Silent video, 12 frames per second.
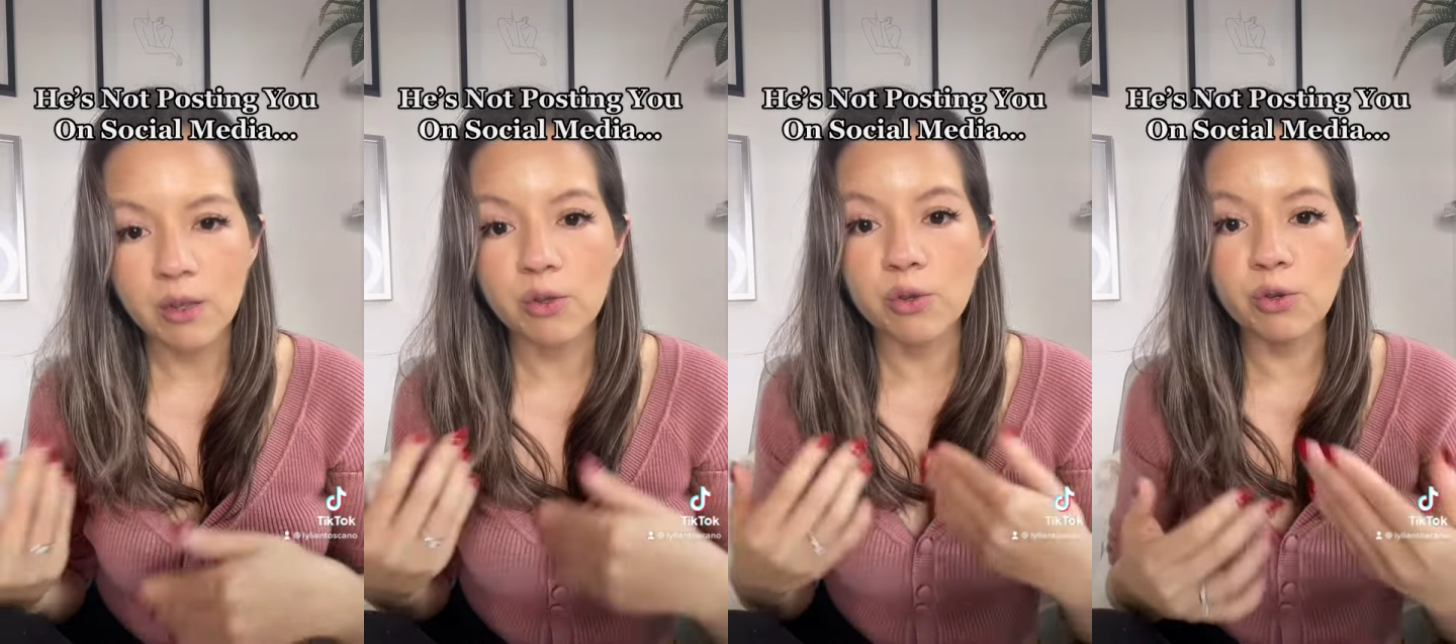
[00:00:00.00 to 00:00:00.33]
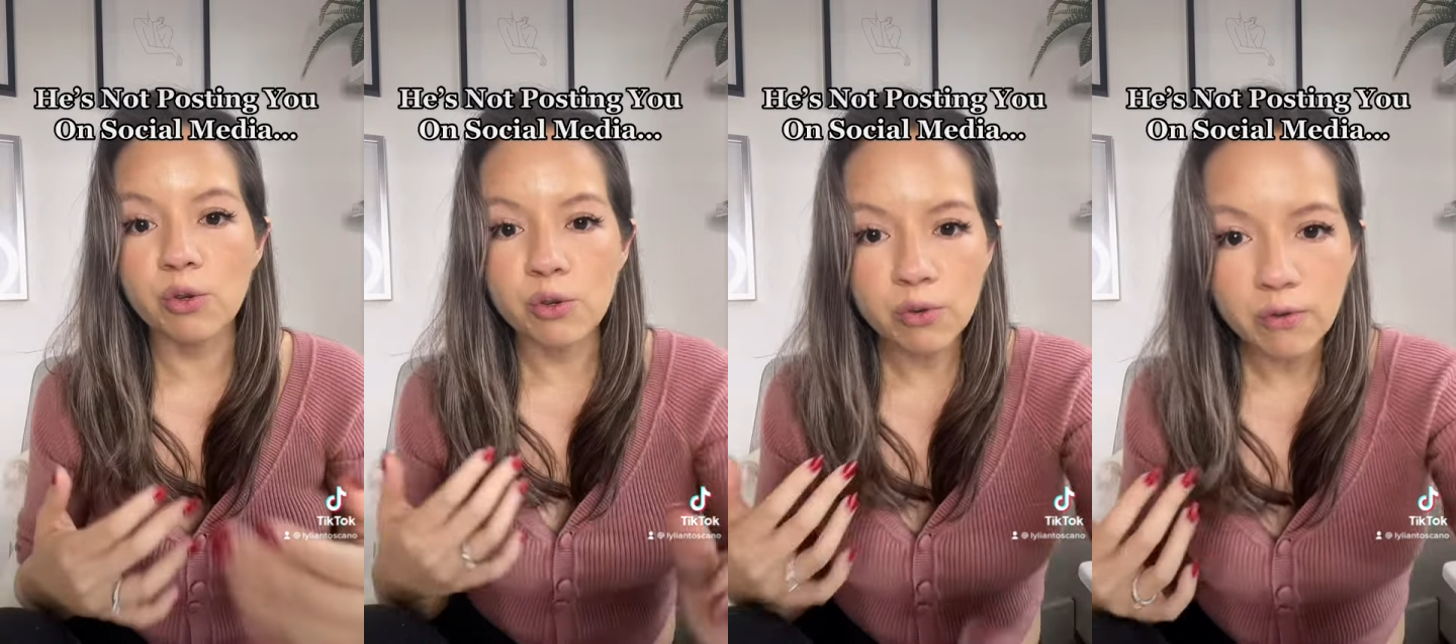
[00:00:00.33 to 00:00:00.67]
Do
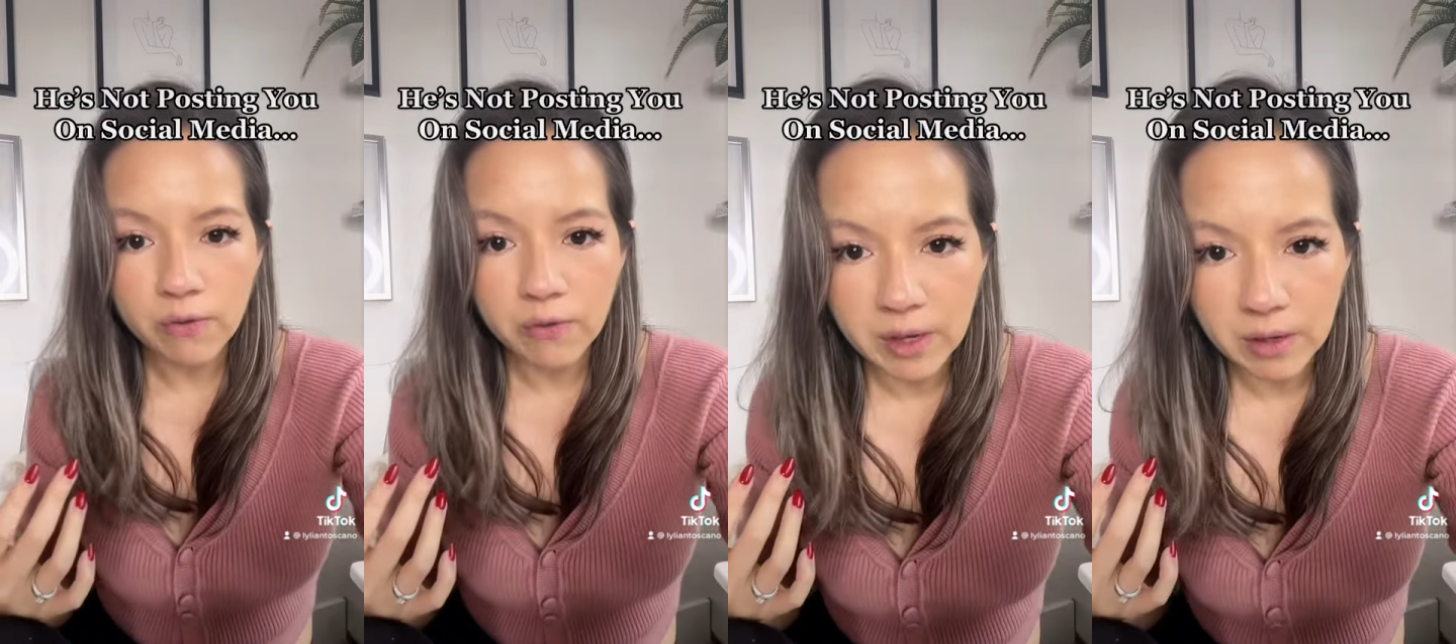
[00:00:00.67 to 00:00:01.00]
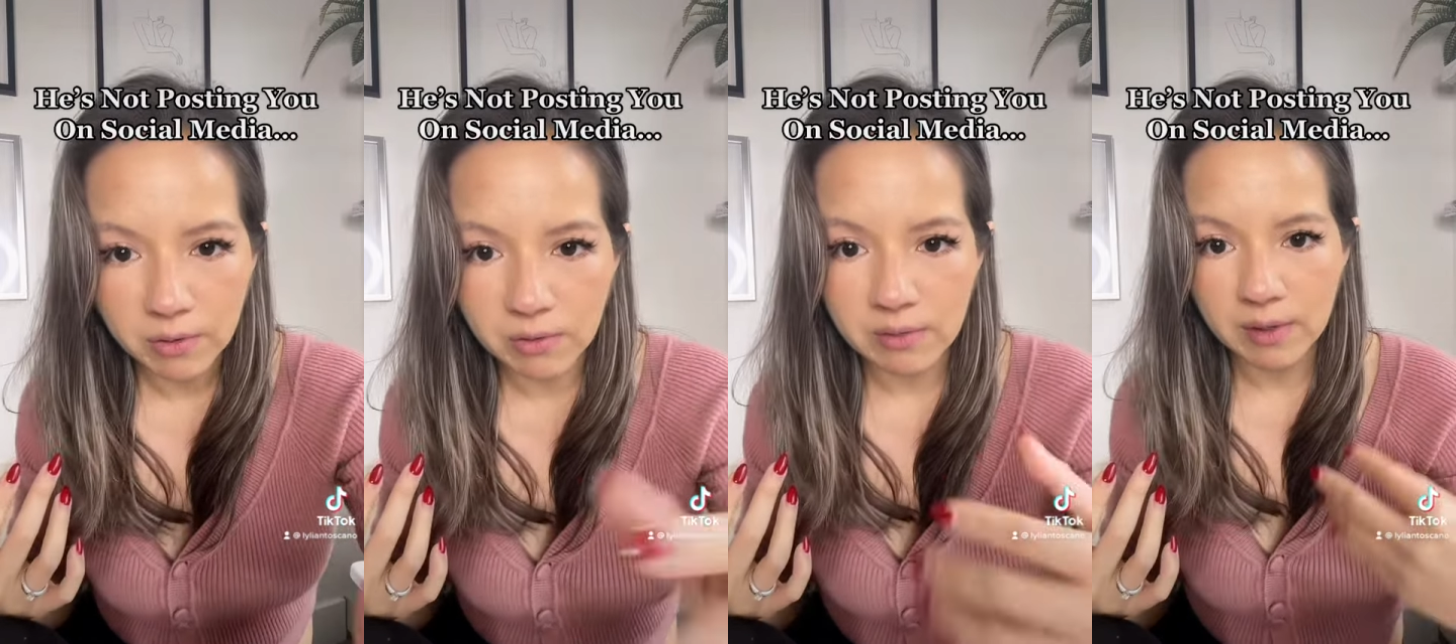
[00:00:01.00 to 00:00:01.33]
you feel
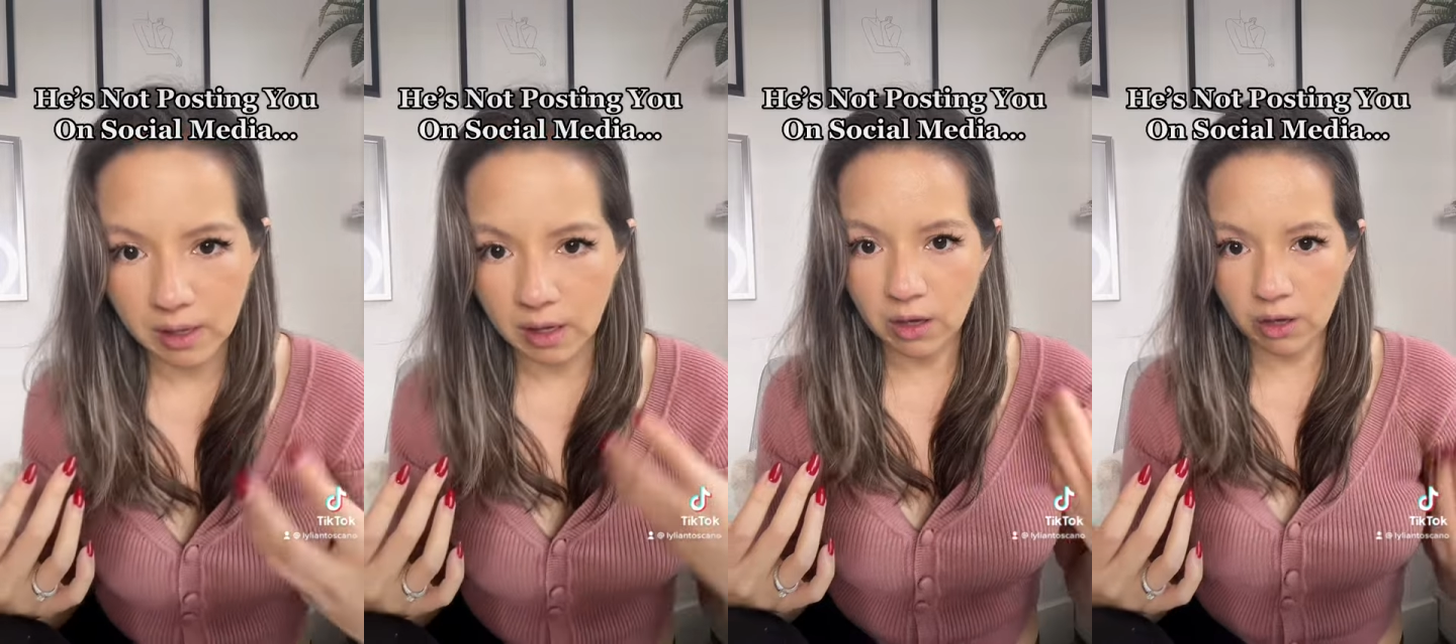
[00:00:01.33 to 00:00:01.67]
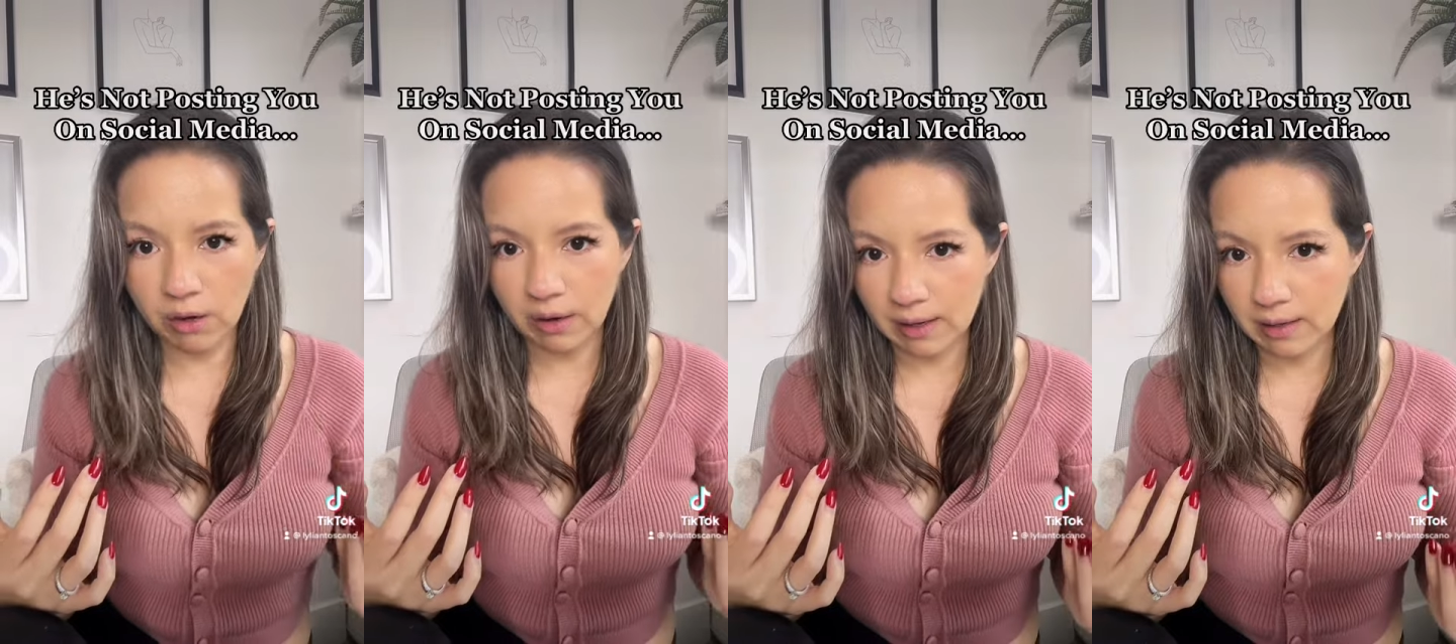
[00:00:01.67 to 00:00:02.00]

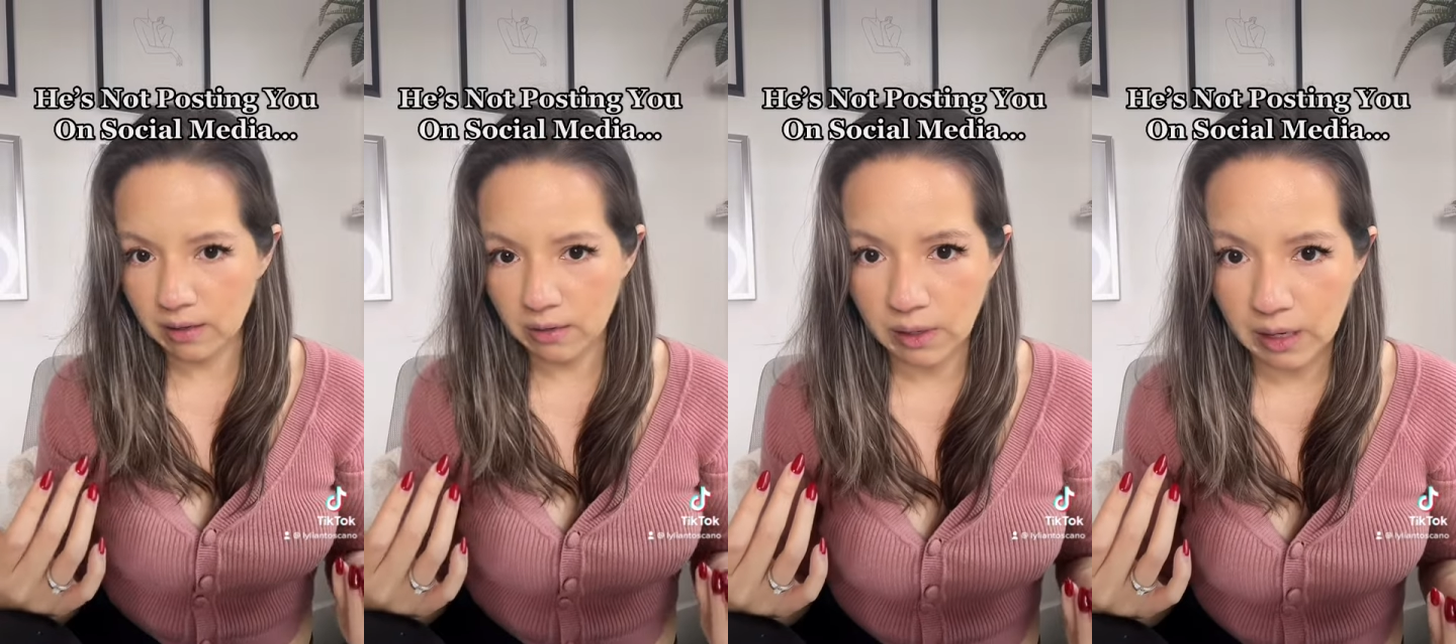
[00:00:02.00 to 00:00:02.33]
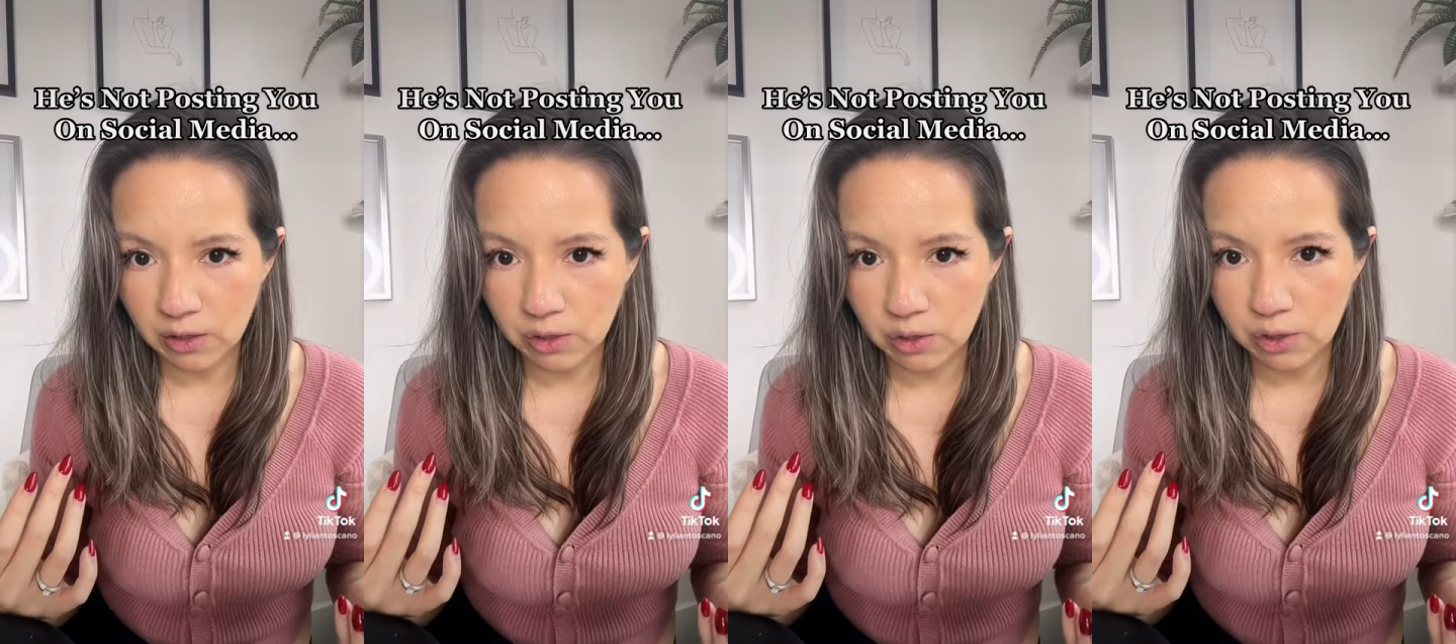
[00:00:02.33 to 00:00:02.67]
secure in this
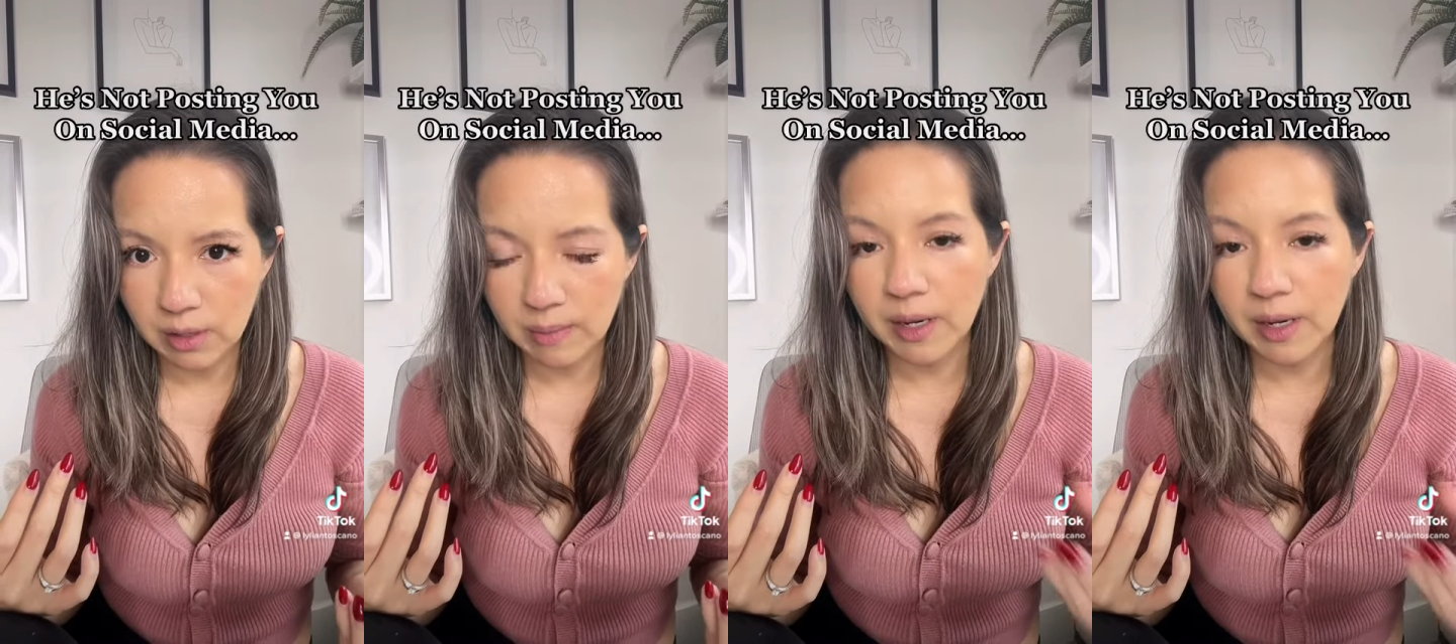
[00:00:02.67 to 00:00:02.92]
relationship?